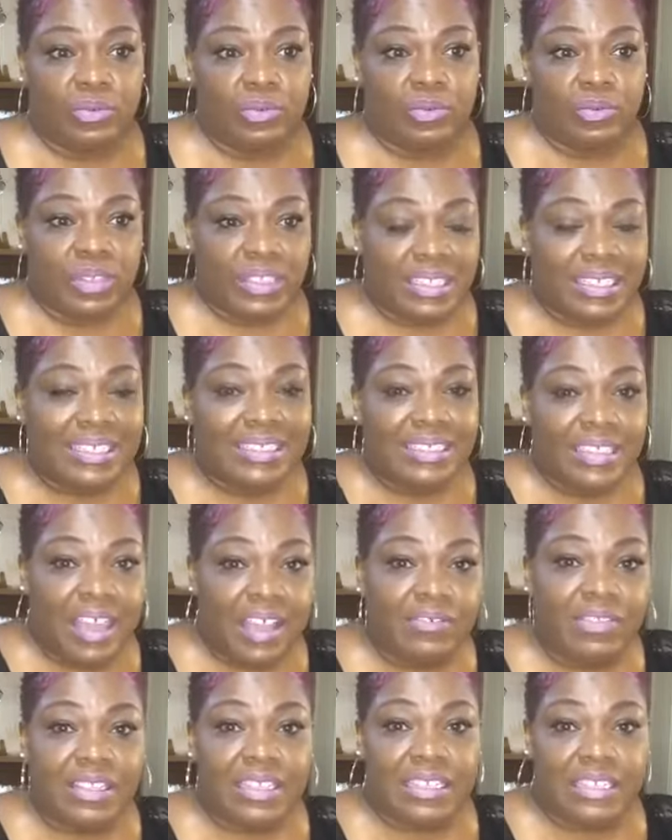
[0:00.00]
really
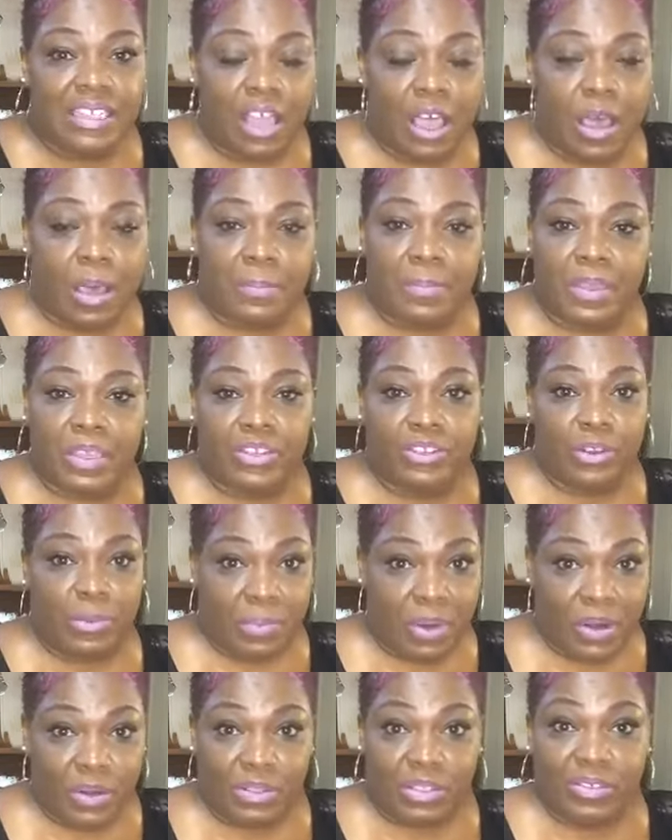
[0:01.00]
leveling up in your
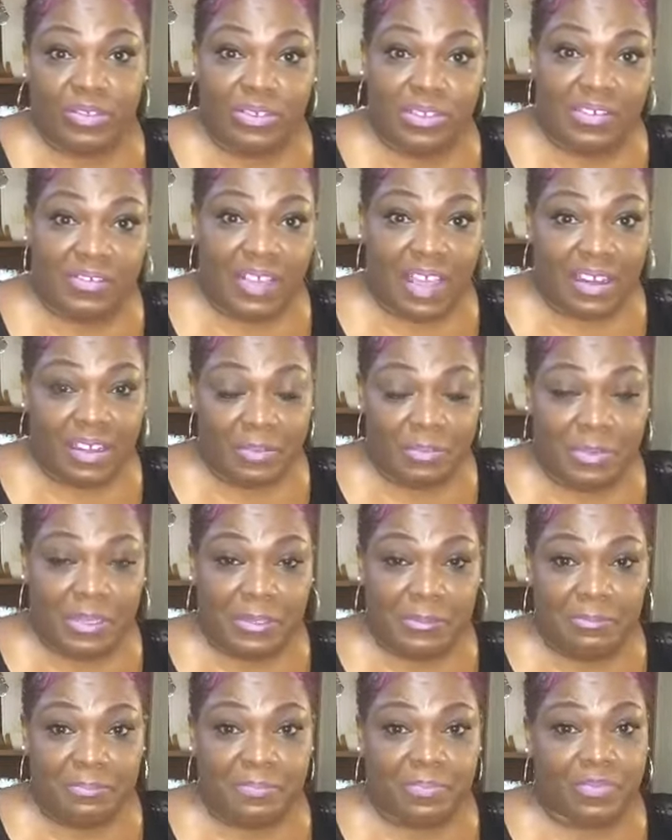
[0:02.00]
personal
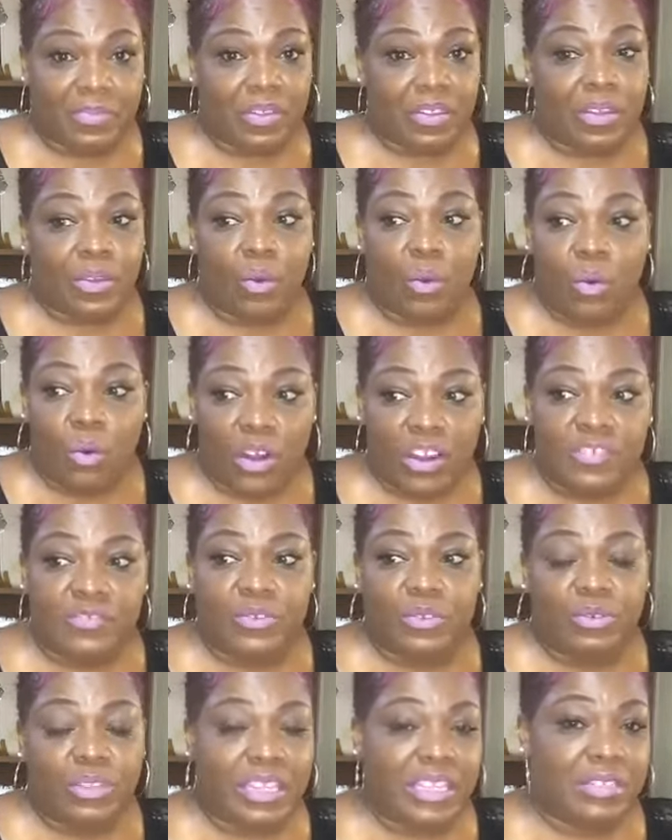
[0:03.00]
development, or
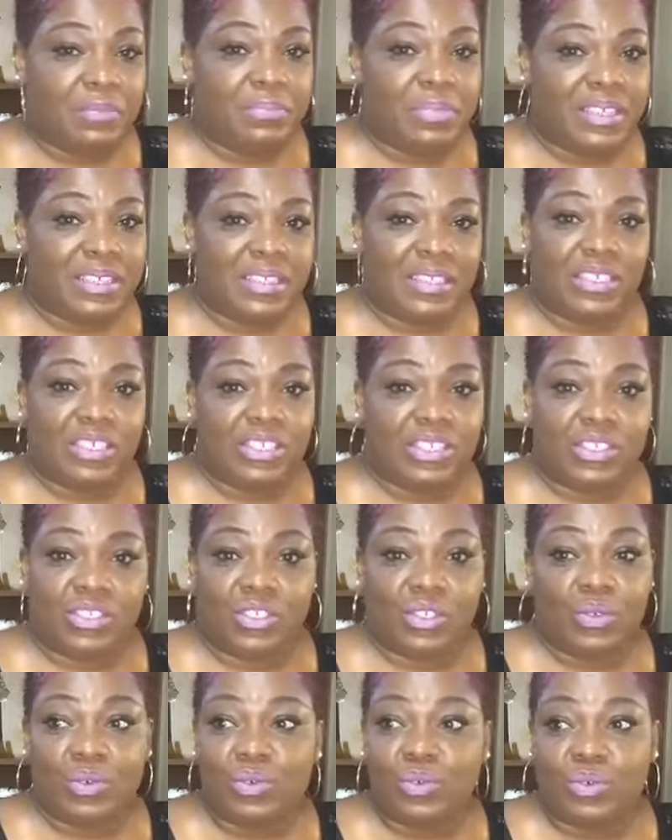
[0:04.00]
if you need business
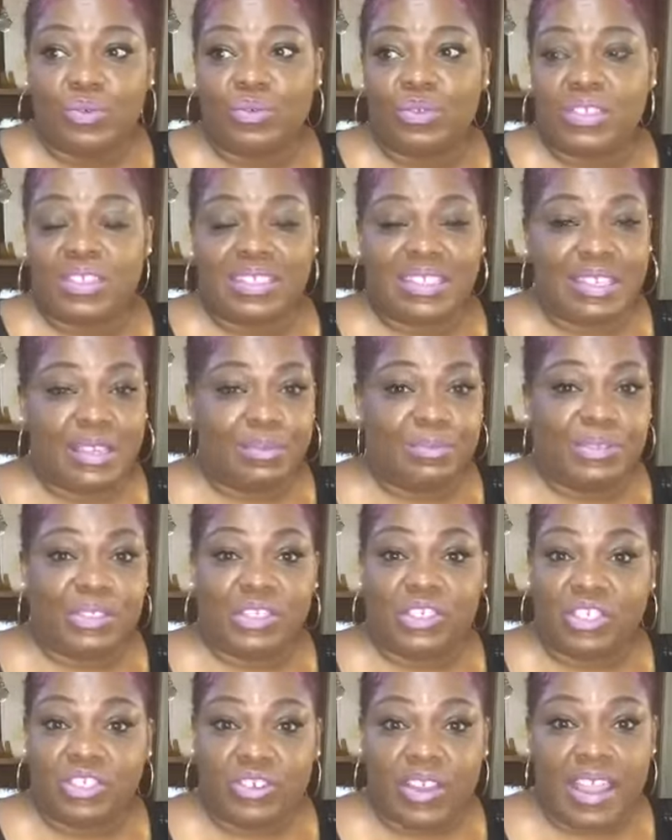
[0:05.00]
tools, tips,
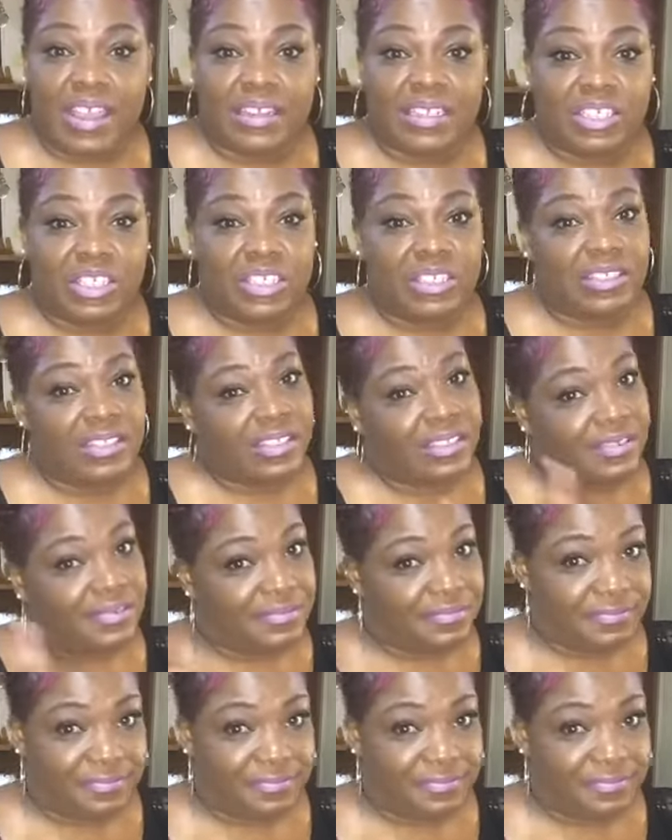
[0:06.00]
and strategies,